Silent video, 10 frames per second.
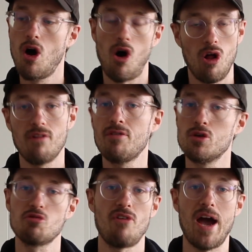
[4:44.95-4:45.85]
All of
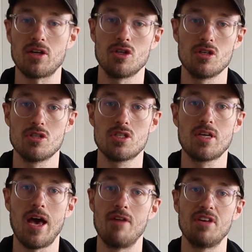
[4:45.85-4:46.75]
those factors
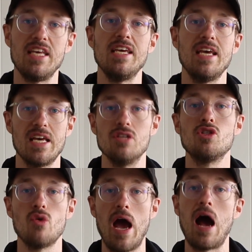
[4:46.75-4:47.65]
kind of key
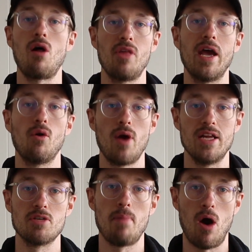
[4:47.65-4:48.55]
into how they
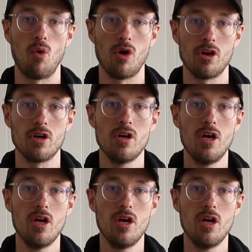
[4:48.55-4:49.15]
arrange a bout order.